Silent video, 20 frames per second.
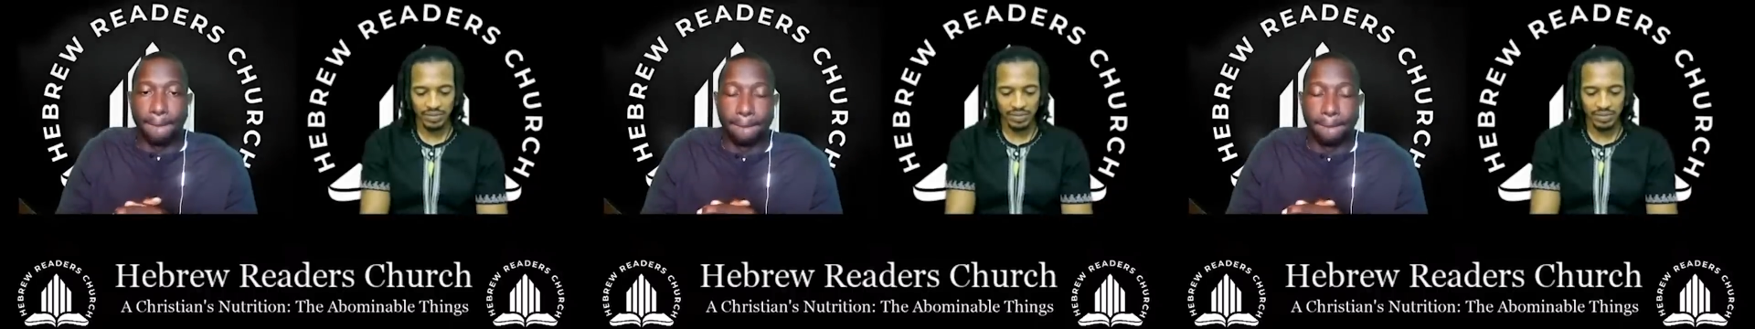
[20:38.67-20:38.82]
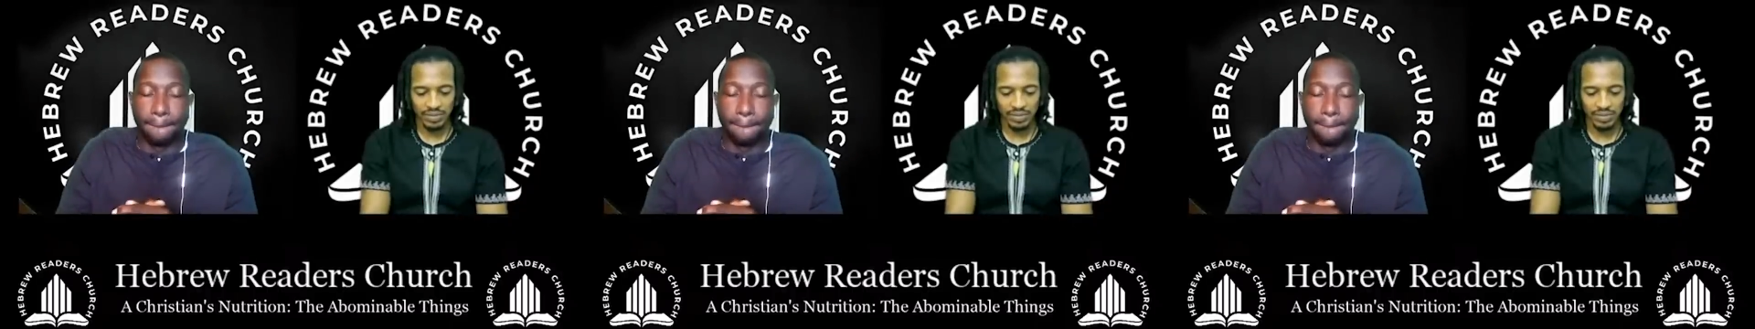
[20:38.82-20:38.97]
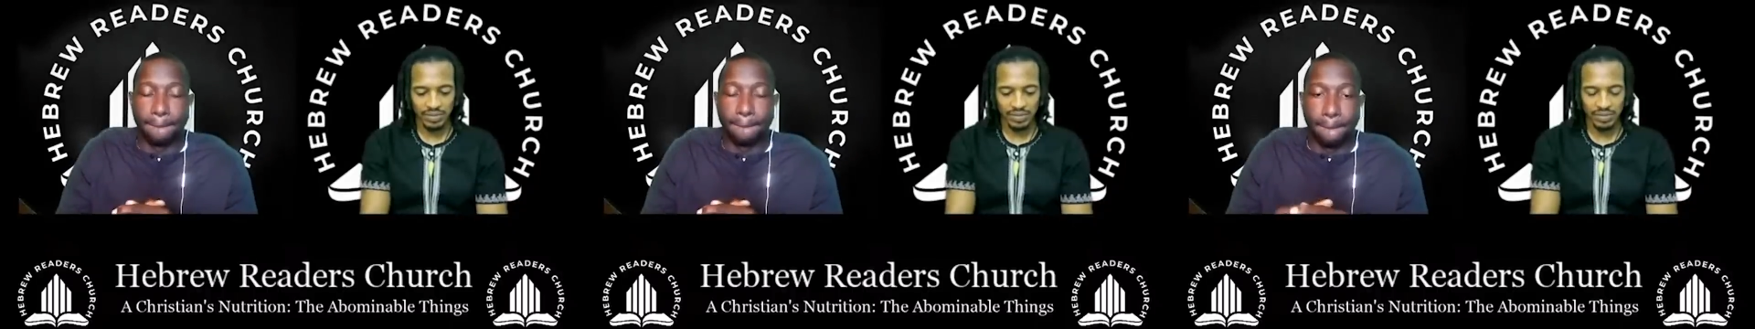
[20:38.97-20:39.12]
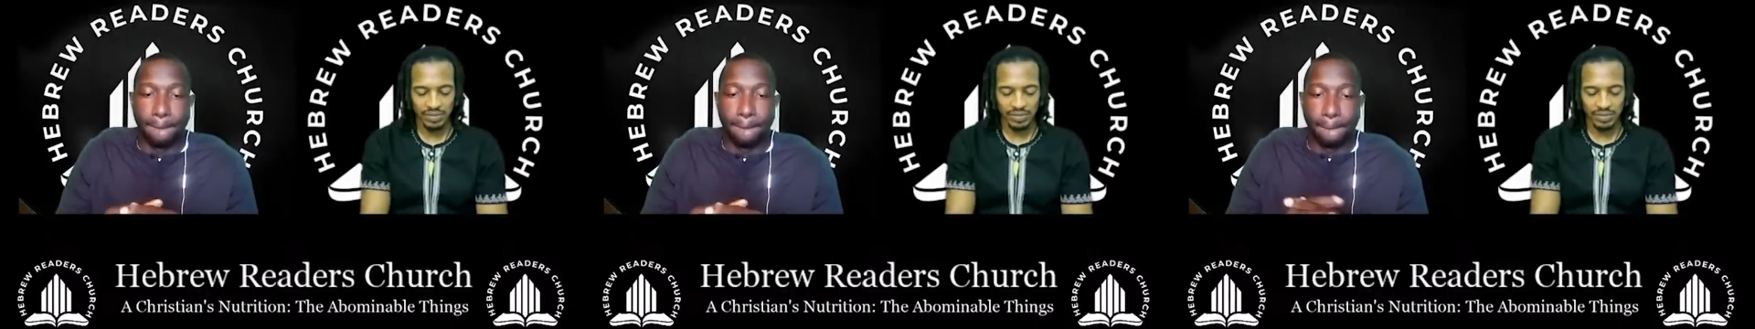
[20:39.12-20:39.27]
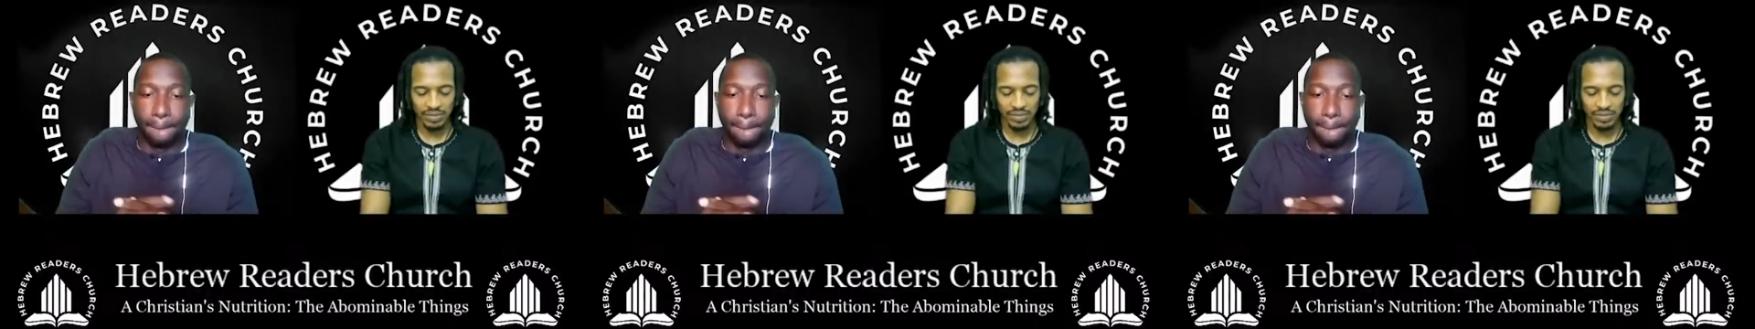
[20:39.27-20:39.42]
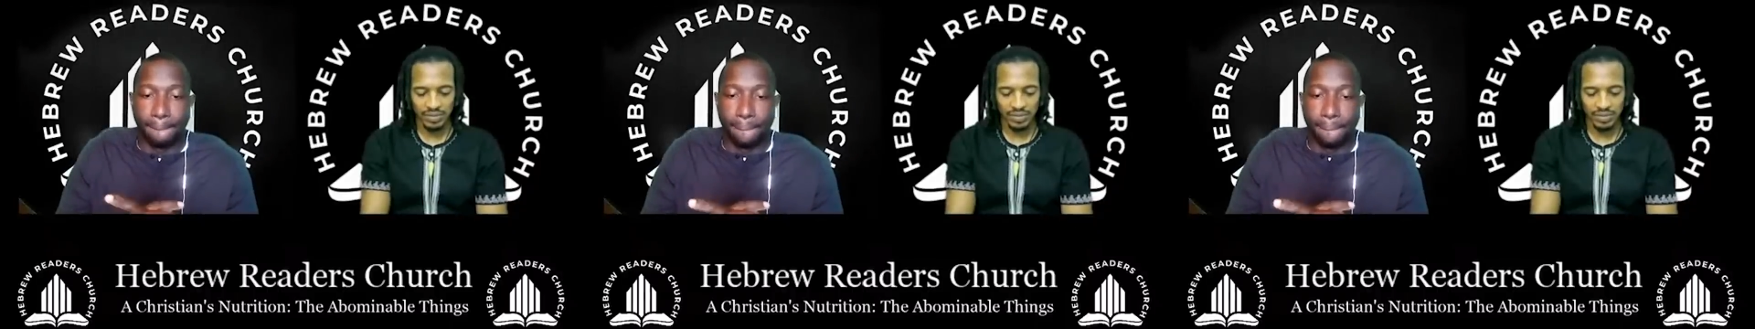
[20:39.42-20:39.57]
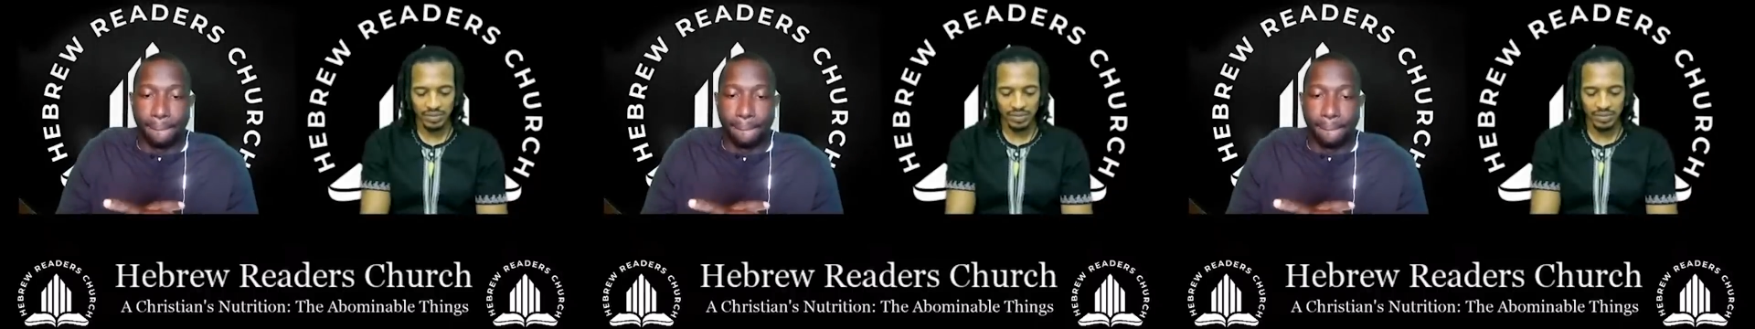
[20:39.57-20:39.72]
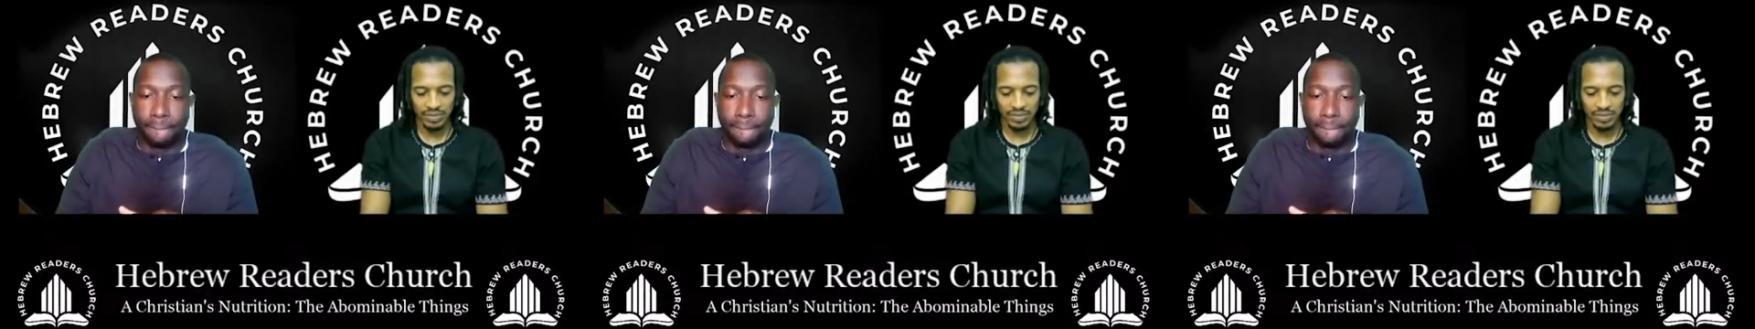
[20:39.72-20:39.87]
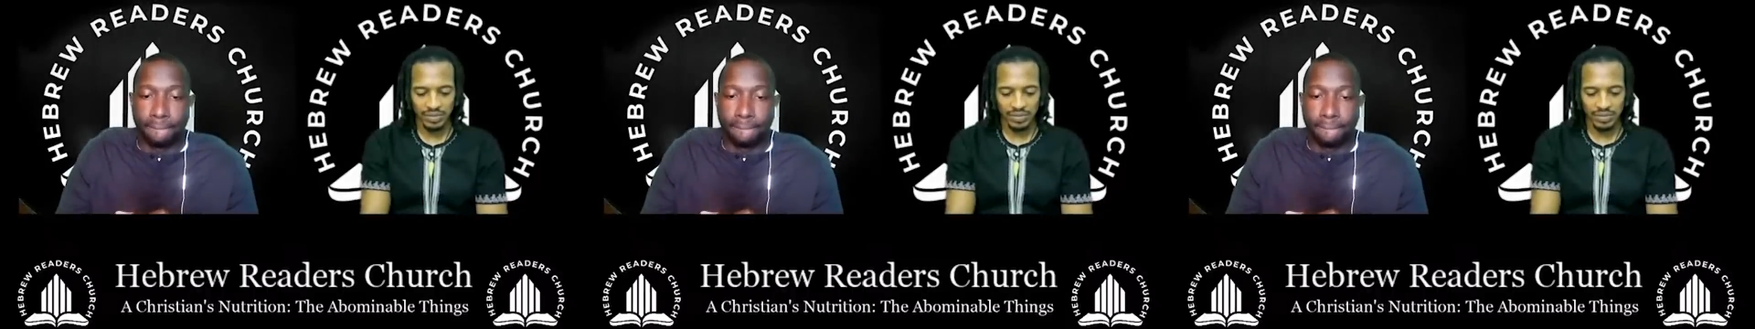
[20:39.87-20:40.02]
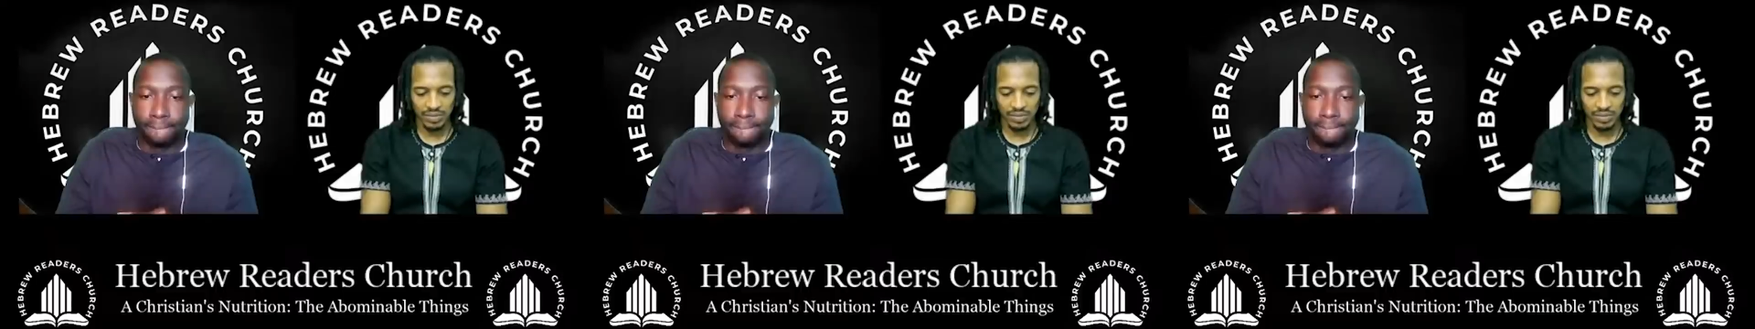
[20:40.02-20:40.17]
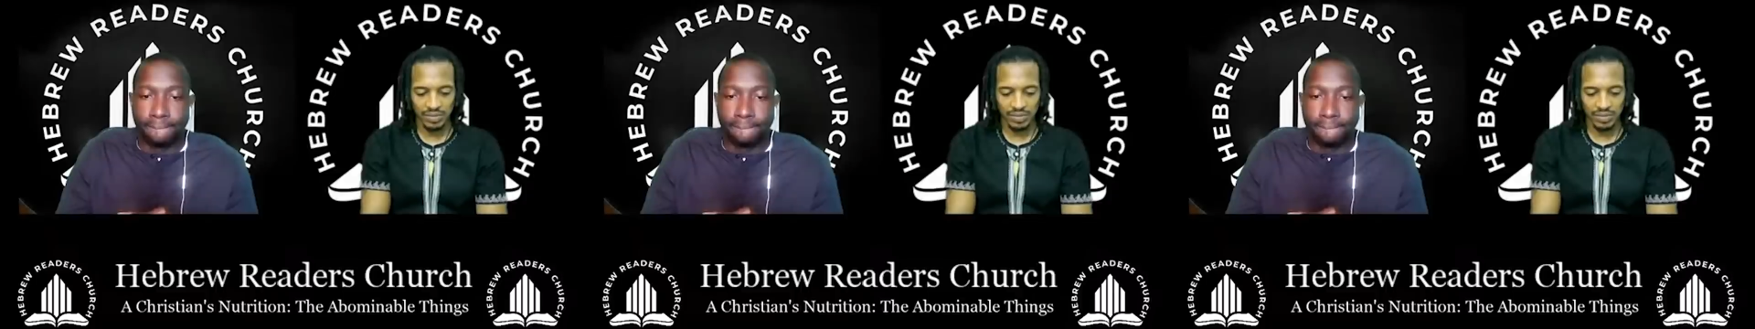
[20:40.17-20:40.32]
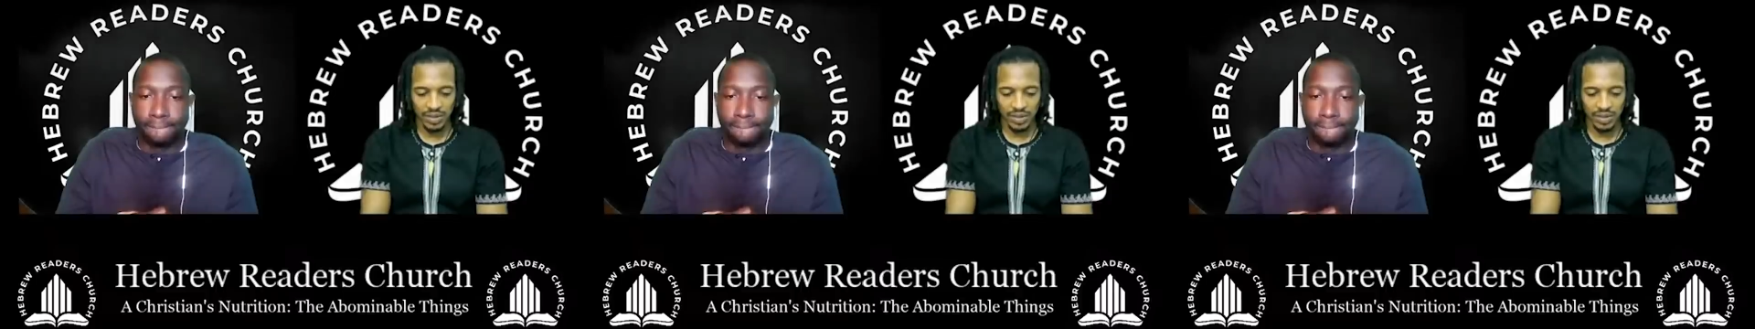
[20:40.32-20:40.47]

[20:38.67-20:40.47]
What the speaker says: (silence)